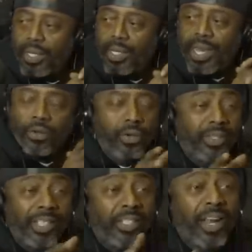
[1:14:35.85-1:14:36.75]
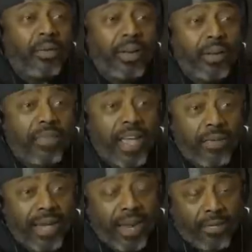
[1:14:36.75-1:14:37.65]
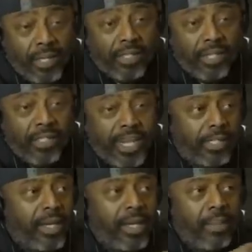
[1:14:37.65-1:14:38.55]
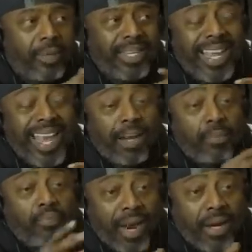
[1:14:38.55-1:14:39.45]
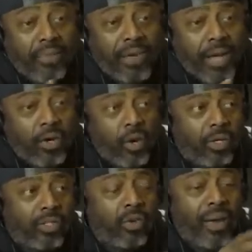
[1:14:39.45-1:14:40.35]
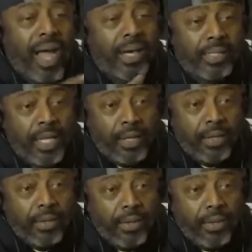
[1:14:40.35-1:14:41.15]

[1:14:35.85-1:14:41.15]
I don't know. This is, I don't even know if it ever got released in the States, but he had a brand of vodka called Ciroc 10.